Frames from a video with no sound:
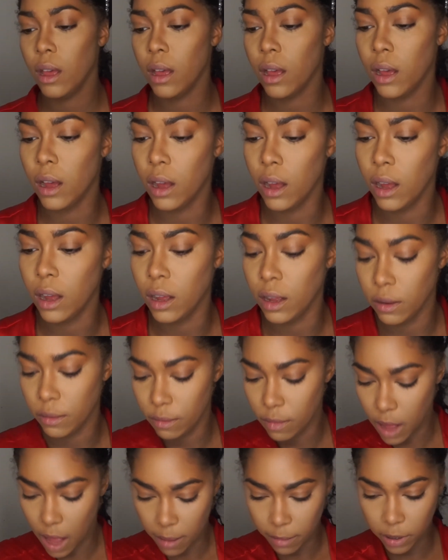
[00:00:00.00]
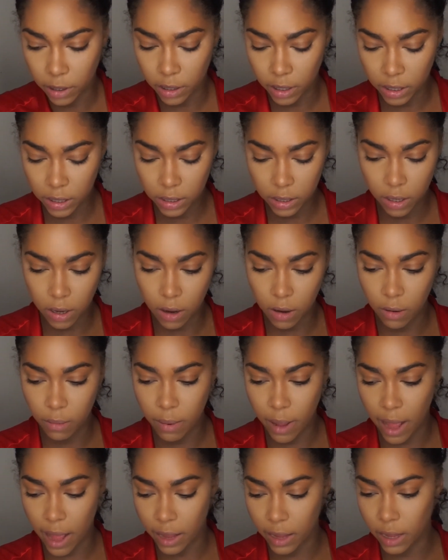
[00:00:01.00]
I'm going to go
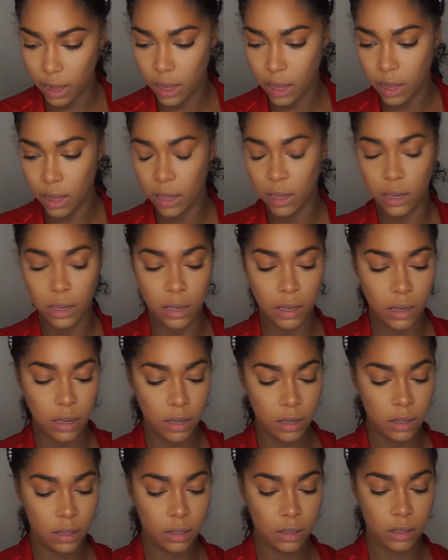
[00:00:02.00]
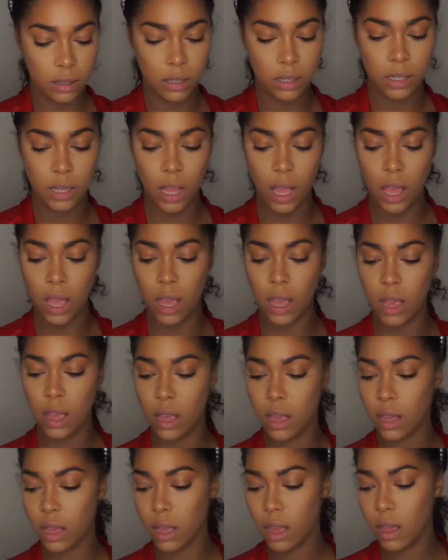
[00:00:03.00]
back and
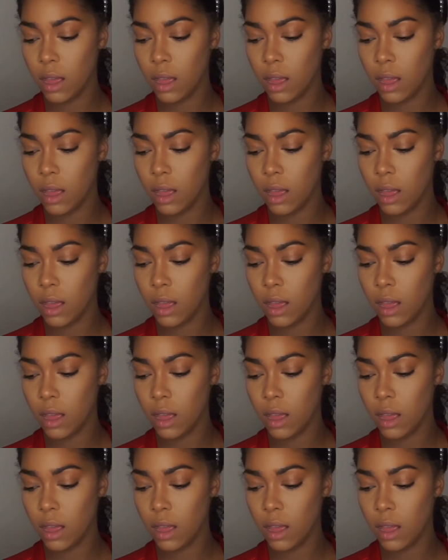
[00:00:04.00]
take